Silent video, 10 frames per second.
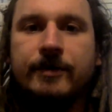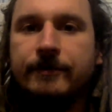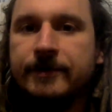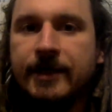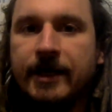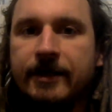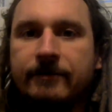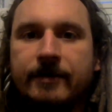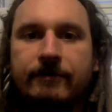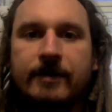or was hiding
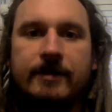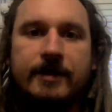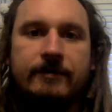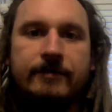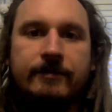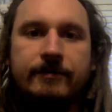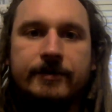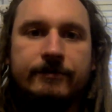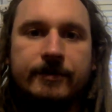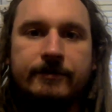really well. I don't know
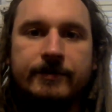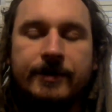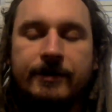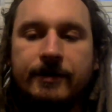which one, but